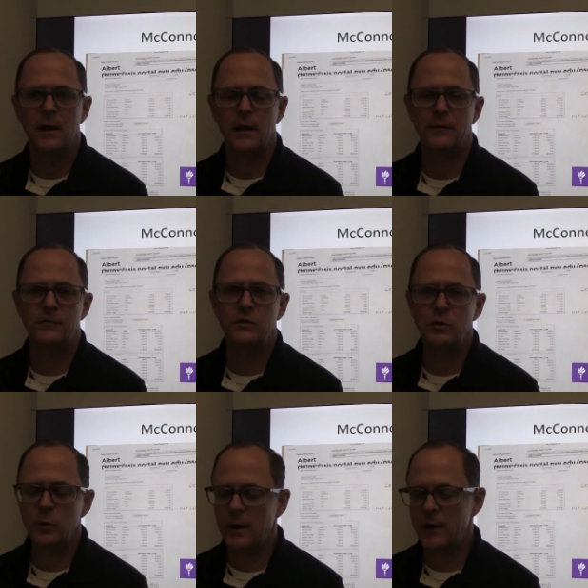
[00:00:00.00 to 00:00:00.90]
of
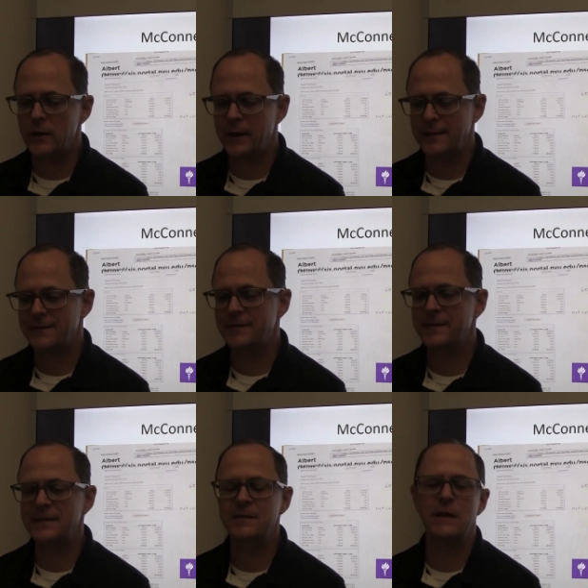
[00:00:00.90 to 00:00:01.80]

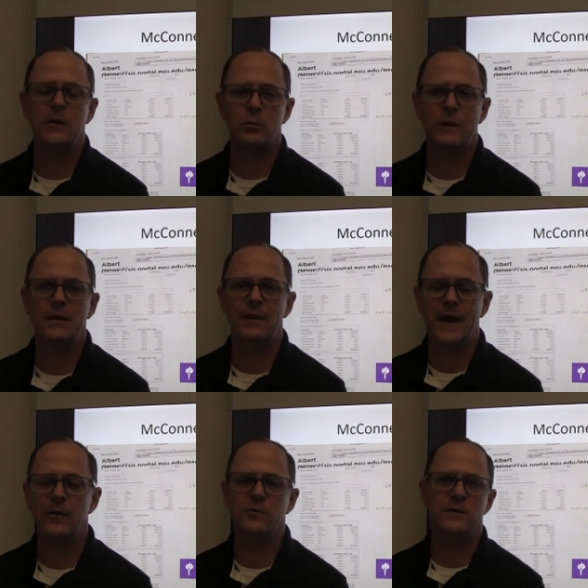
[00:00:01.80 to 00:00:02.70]

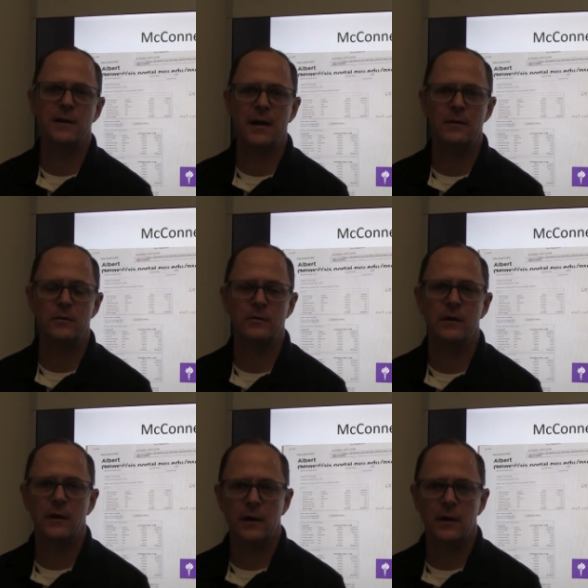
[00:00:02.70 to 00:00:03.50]
$263,000